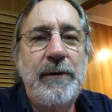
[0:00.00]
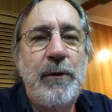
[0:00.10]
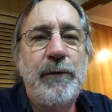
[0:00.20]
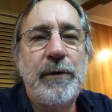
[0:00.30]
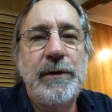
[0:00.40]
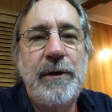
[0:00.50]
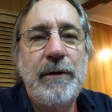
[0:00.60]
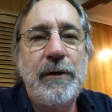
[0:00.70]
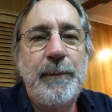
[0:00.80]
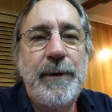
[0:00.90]
over a
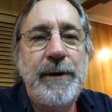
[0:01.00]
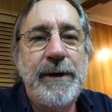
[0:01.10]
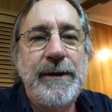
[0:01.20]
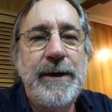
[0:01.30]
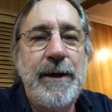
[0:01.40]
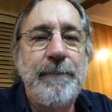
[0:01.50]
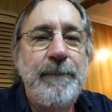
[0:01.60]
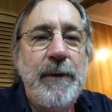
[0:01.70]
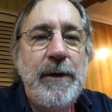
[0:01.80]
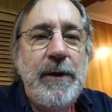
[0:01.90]
longer period of time.
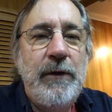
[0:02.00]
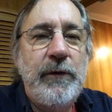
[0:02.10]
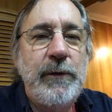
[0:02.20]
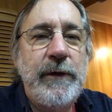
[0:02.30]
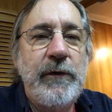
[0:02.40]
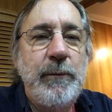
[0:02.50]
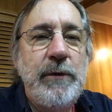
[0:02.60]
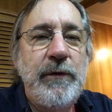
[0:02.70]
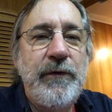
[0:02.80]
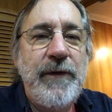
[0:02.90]
So it doesn't
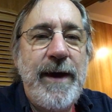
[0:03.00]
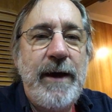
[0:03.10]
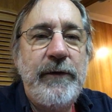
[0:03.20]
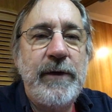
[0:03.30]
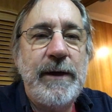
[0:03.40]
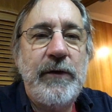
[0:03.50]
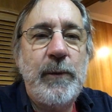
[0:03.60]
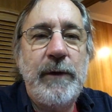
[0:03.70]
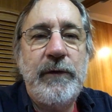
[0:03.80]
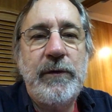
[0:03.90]
move as fast, and that's
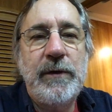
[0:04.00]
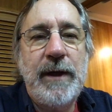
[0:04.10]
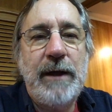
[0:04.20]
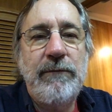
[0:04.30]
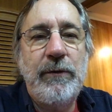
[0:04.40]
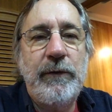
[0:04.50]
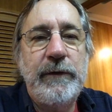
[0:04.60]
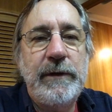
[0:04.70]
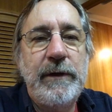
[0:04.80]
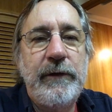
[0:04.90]
why it's good to have
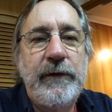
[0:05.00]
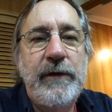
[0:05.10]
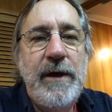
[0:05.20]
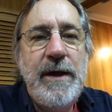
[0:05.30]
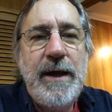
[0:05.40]
those lists.